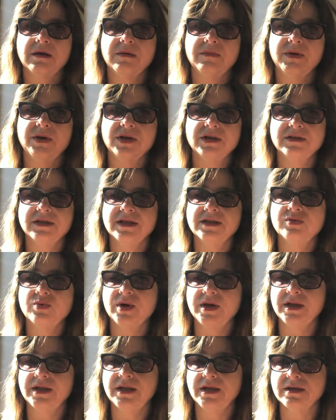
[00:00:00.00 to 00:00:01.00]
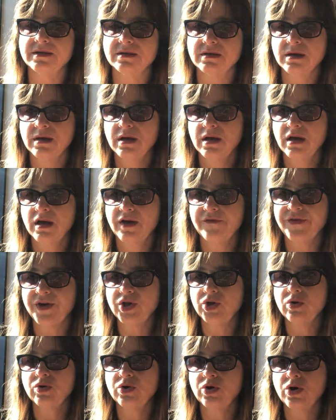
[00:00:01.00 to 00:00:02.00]
Because that's what it is. They
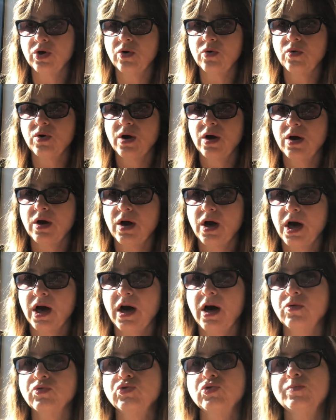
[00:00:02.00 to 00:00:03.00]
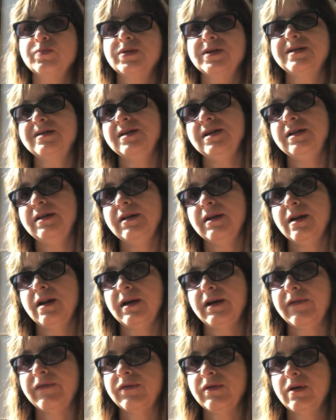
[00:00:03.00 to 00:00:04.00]
don't know how to proceed in
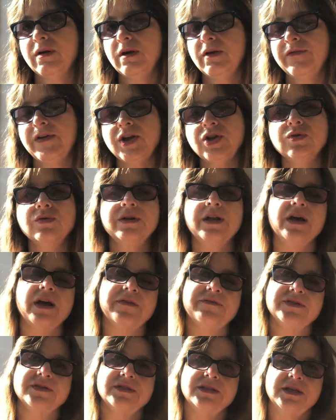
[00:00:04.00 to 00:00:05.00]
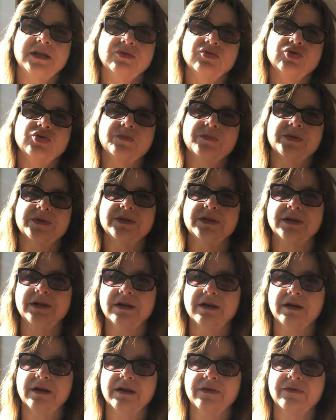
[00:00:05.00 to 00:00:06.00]
life. They don't have the skills to proceed
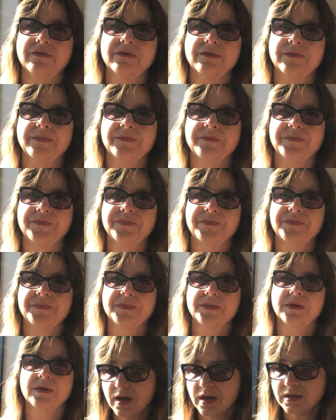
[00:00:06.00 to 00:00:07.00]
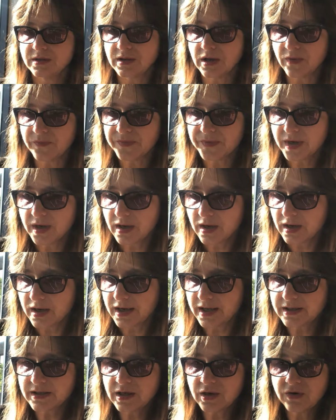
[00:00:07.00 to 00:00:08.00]
in life. So
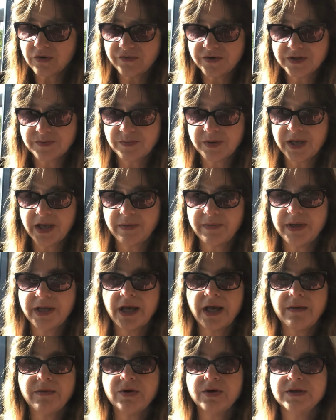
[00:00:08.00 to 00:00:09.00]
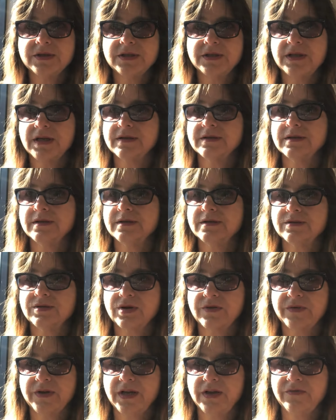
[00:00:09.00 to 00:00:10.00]
let go of this blame game because it doesn't
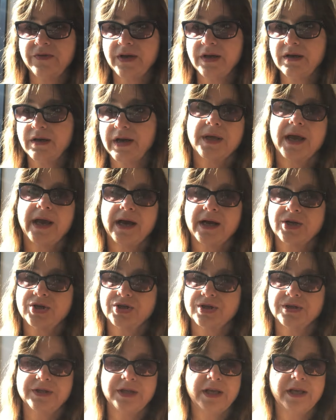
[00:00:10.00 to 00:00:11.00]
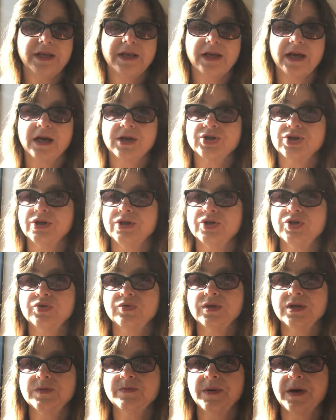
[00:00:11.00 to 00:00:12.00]
serve anything. Action, taking action as soon
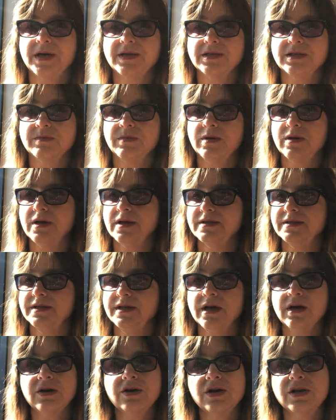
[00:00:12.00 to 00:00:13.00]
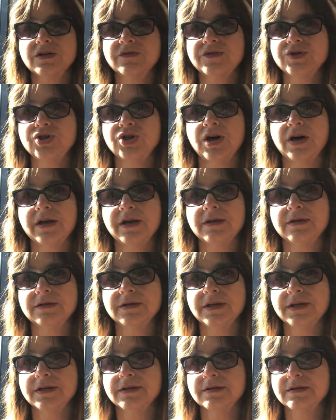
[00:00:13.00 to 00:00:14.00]
as possible, as younger as the child
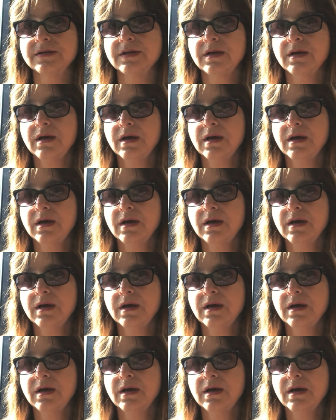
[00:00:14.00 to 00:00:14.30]
is,